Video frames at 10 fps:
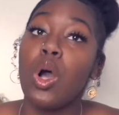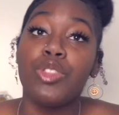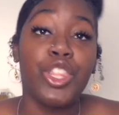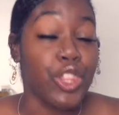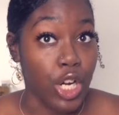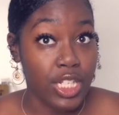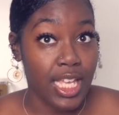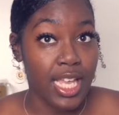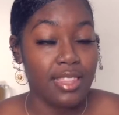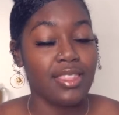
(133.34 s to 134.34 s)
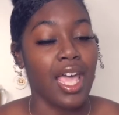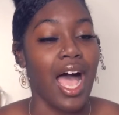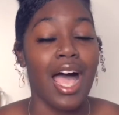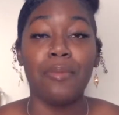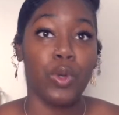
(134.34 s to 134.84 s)
the third thing that
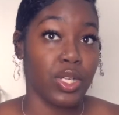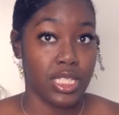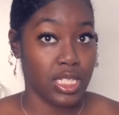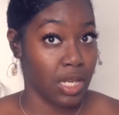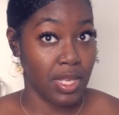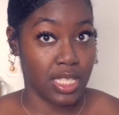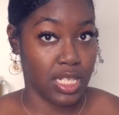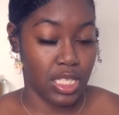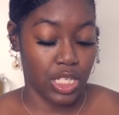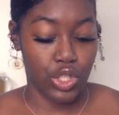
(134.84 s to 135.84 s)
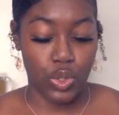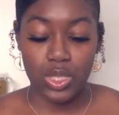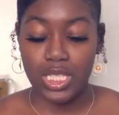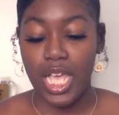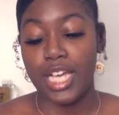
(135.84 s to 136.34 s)
I'm going to deem as an essential
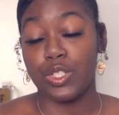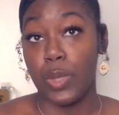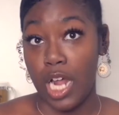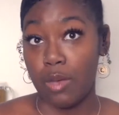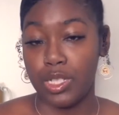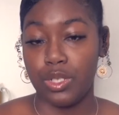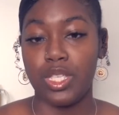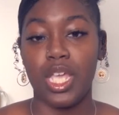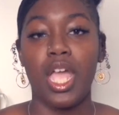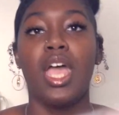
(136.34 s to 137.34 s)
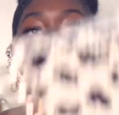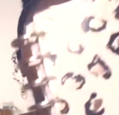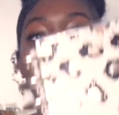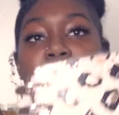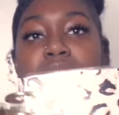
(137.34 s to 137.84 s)
slash what I'll be using
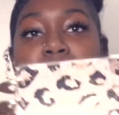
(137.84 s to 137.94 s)
is